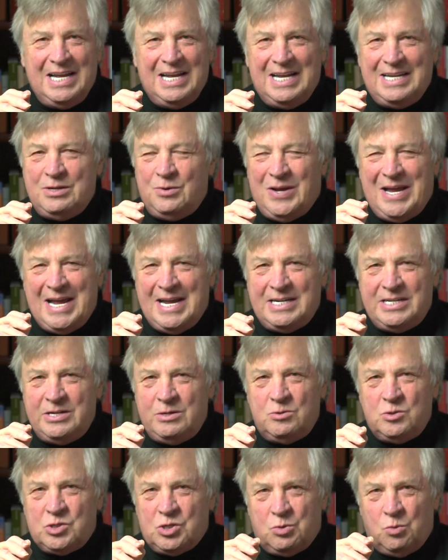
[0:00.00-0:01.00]
you can't
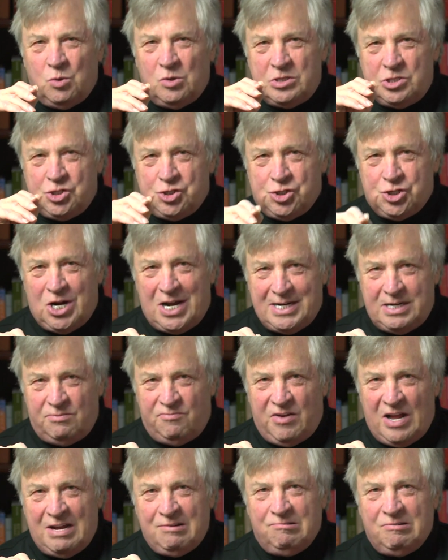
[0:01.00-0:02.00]
use the words China
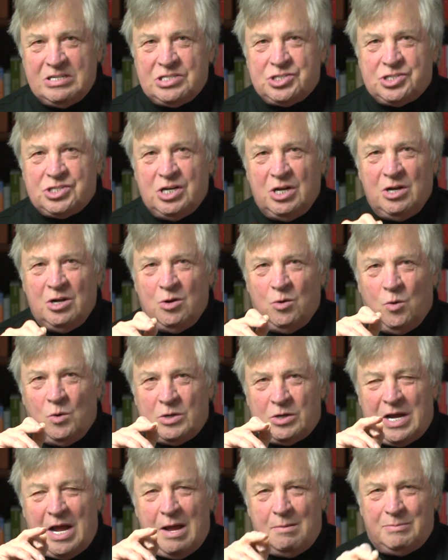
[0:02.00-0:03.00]
virus
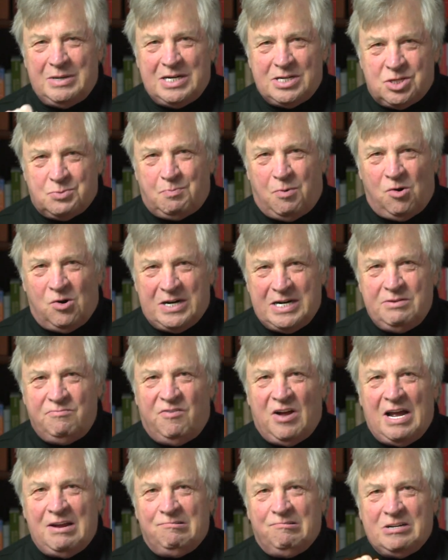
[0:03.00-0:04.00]
or Communist Party
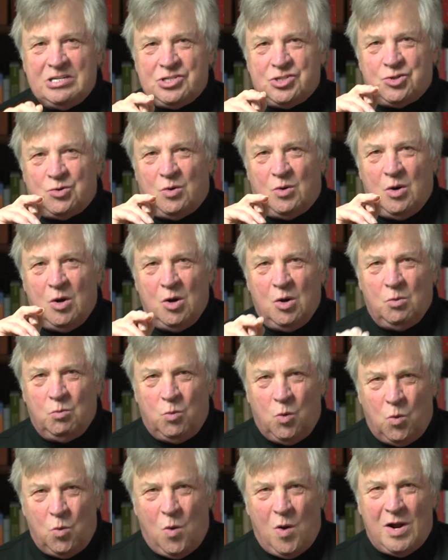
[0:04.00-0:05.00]
virus or
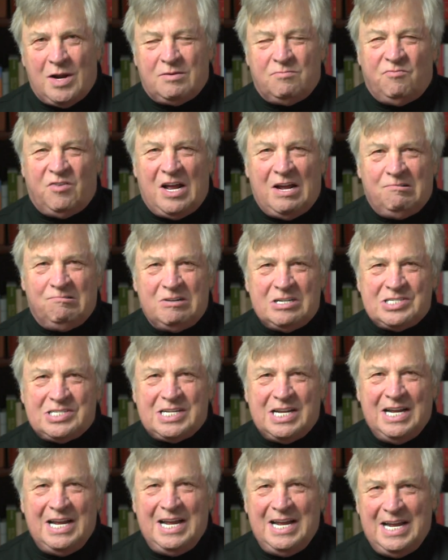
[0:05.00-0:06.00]
Wuhan virus.
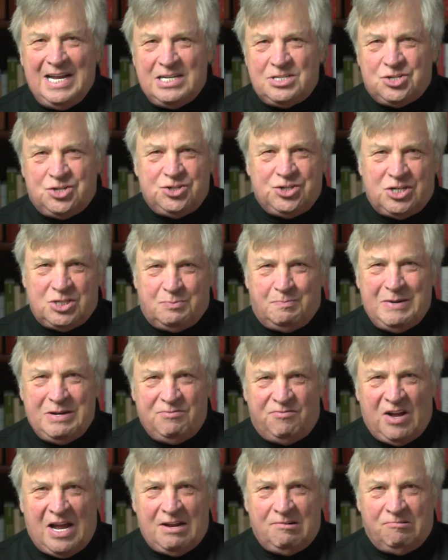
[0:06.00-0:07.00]
It has to just be
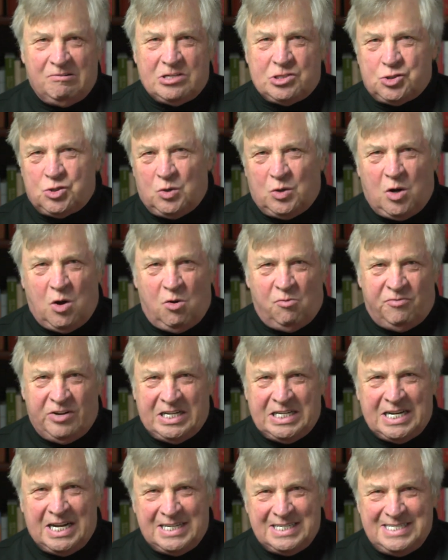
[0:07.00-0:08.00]
virus or
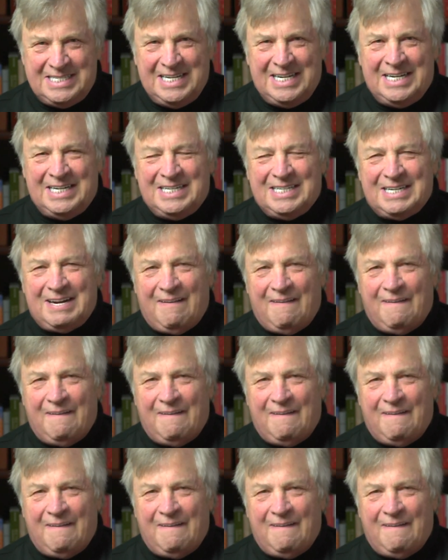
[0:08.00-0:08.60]
COVID-19.